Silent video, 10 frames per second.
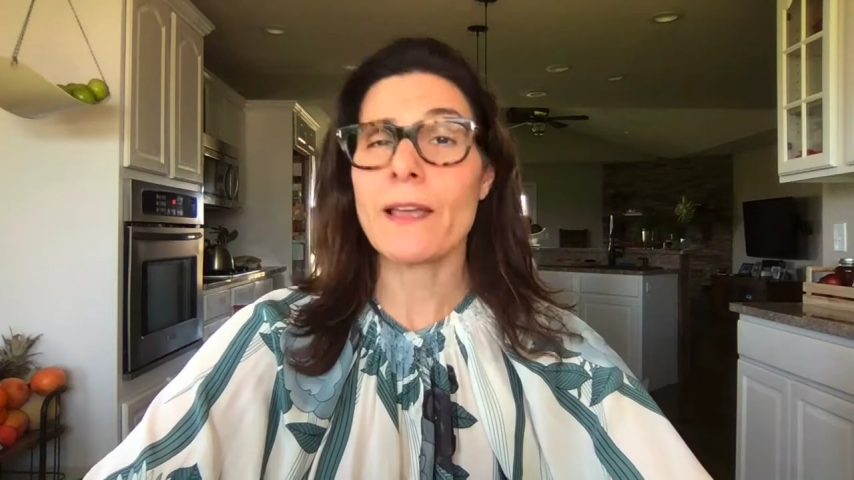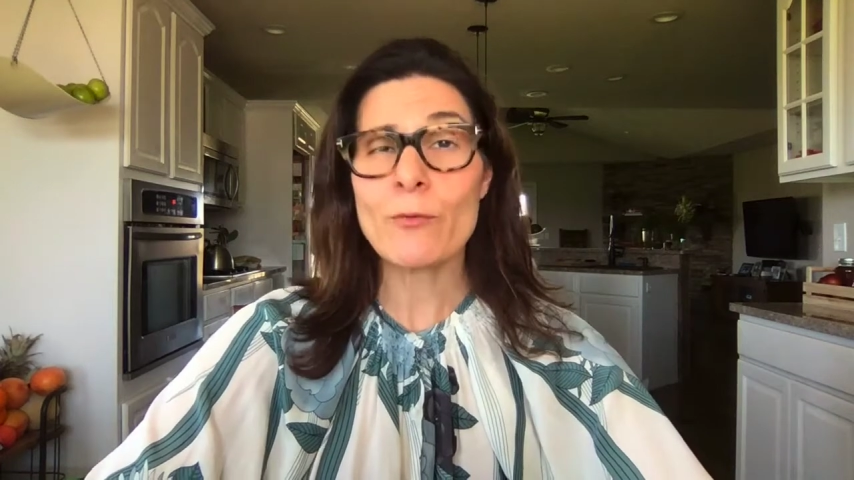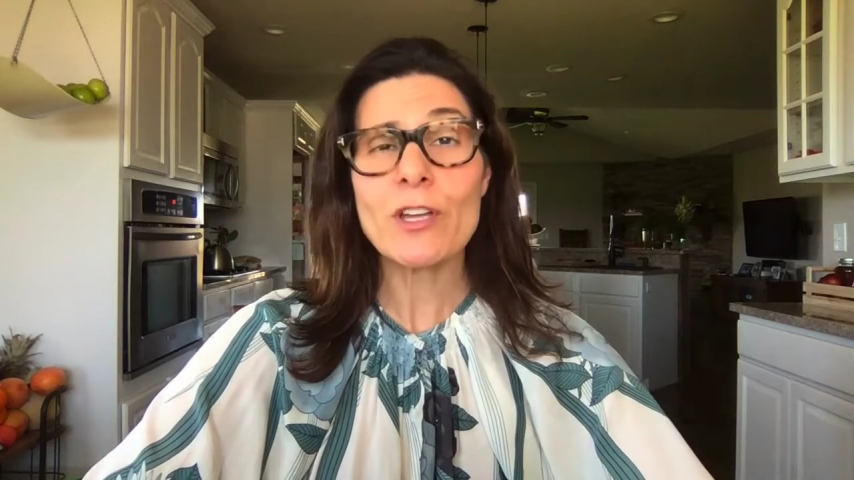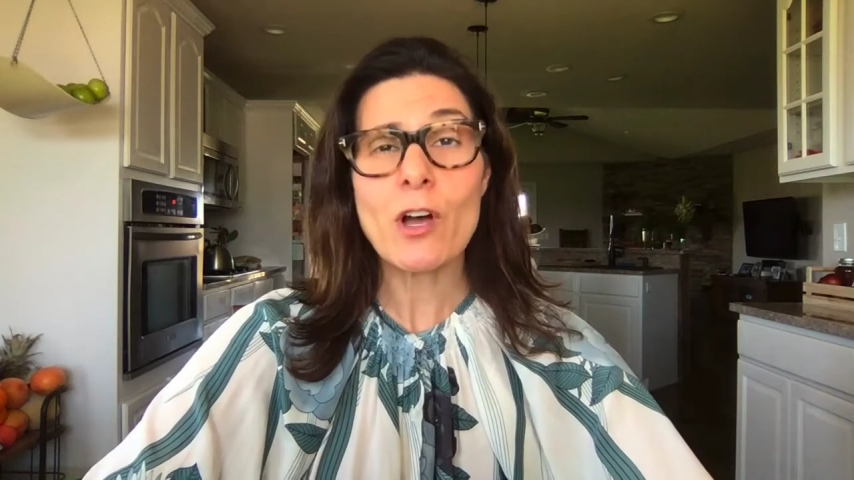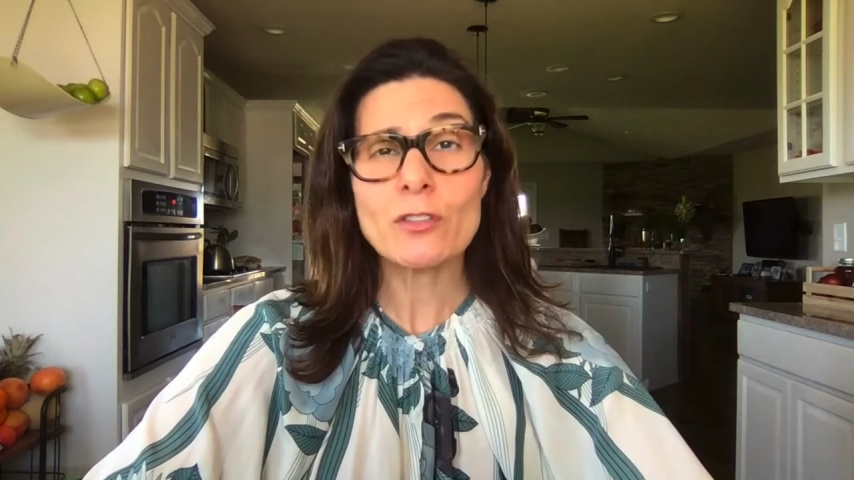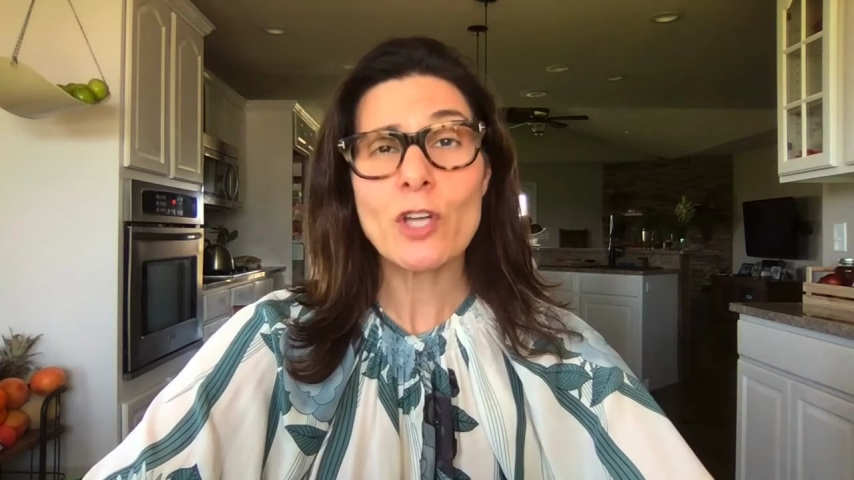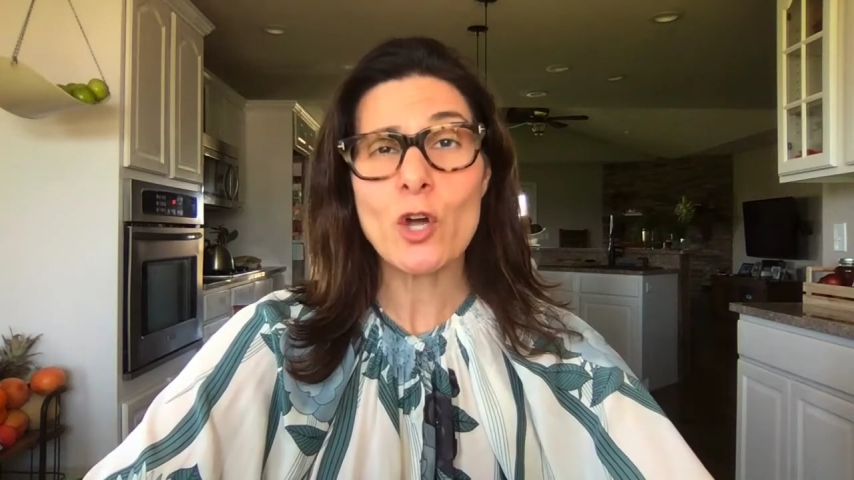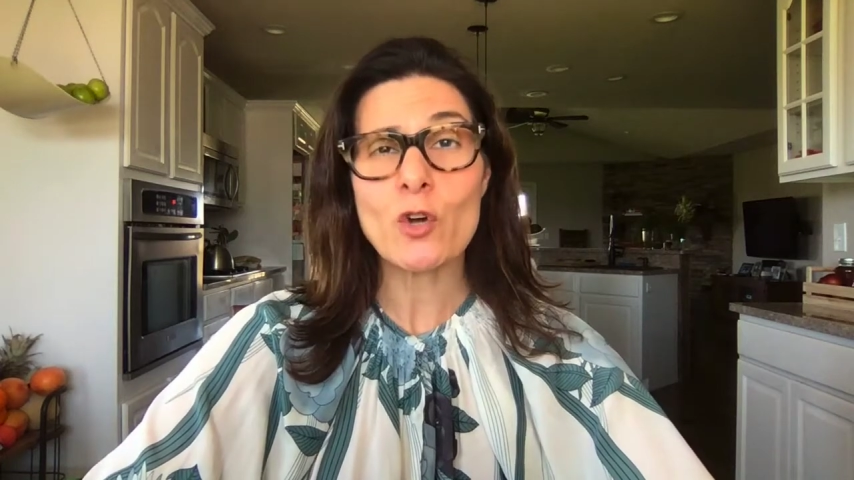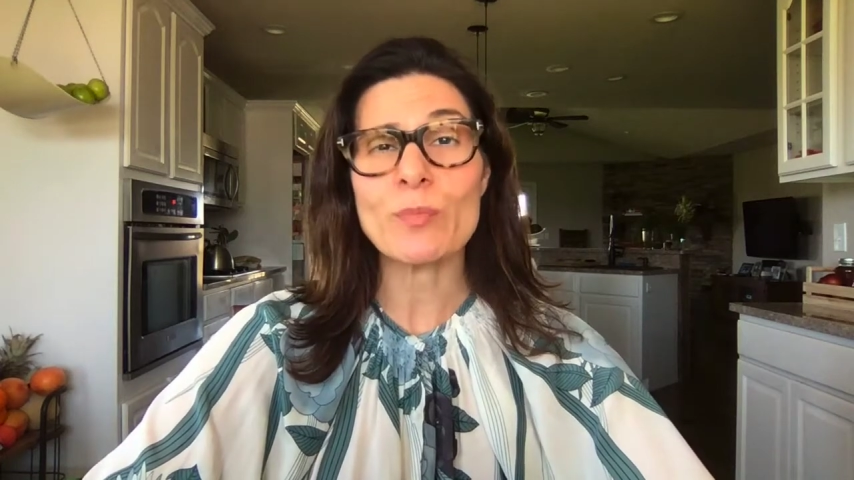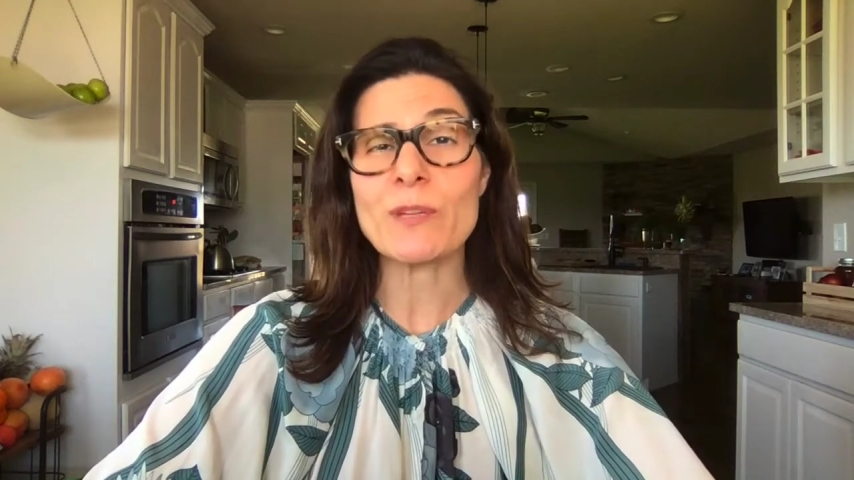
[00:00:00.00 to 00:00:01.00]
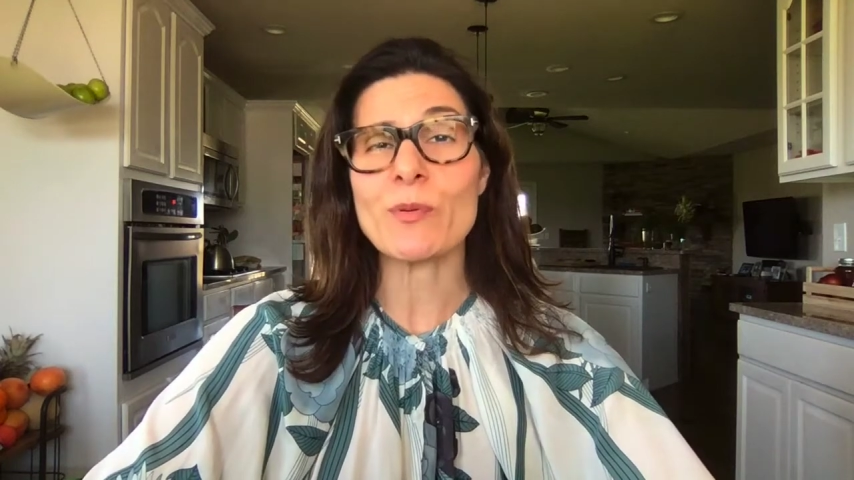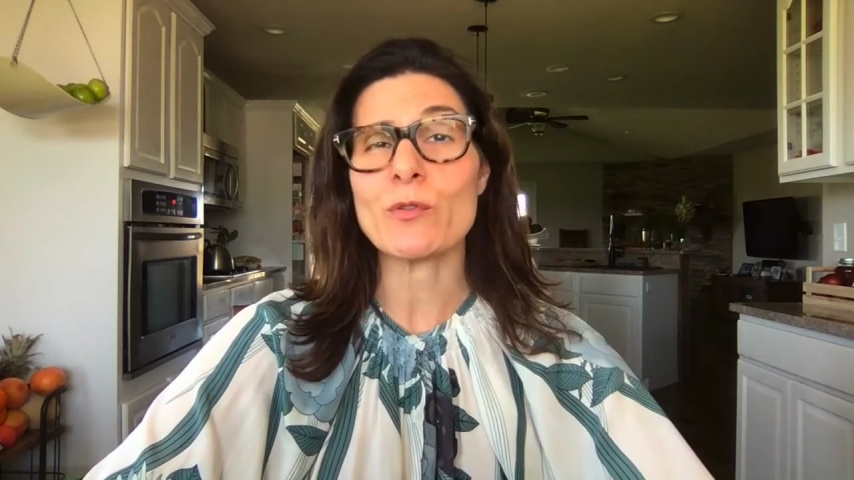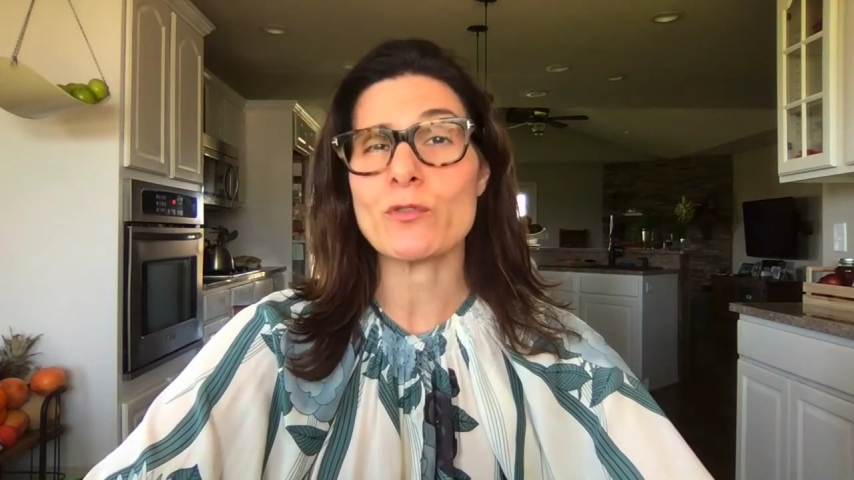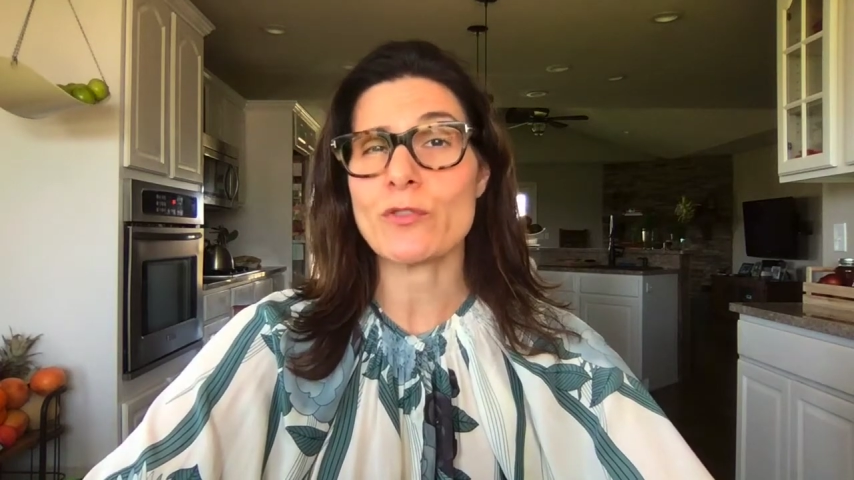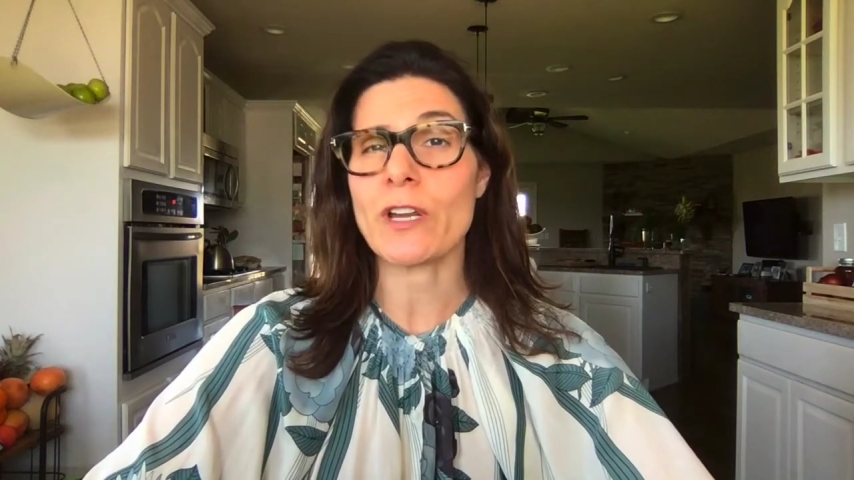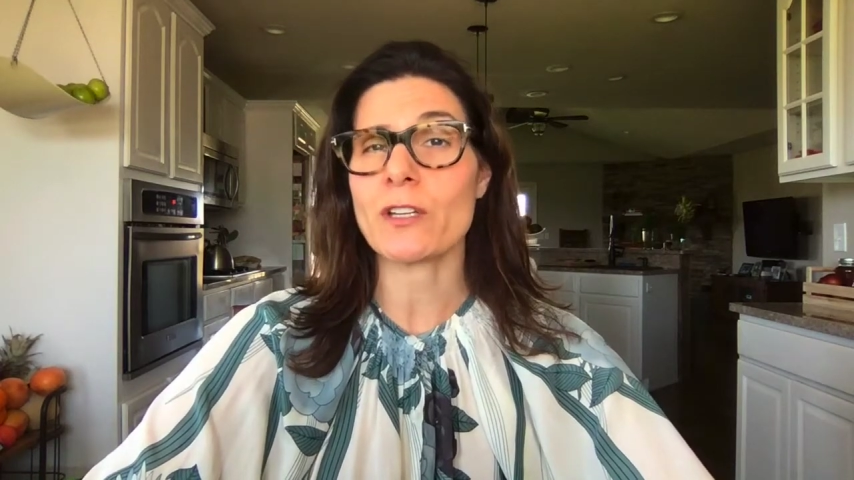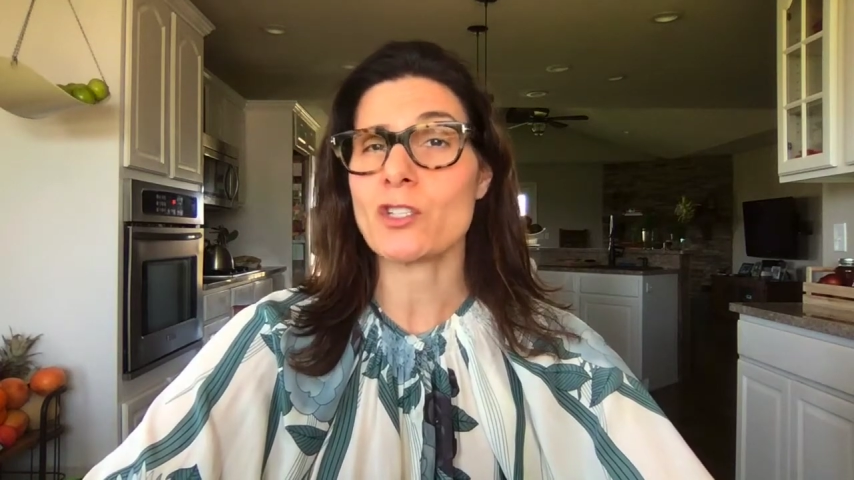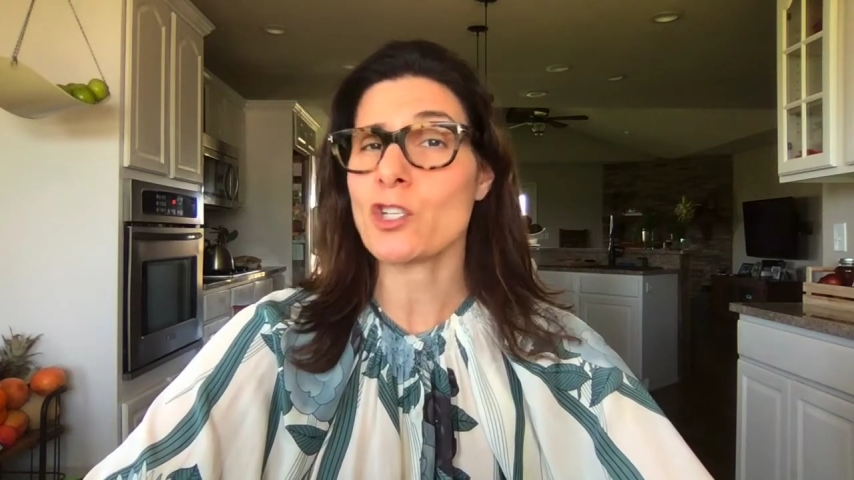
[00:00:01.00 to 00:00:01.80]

And we all know people who drink